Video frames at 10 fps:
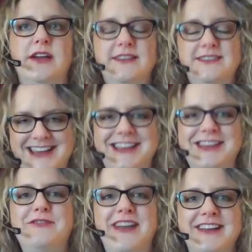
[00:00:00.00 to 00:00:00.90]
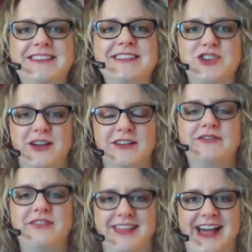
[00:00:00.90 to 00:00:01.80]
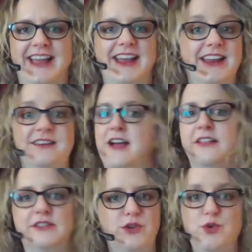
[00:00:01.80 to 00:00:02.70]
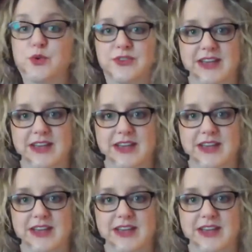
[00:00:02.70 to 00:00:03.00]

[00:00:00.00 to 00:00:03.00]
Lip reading: take advantage of that and not lose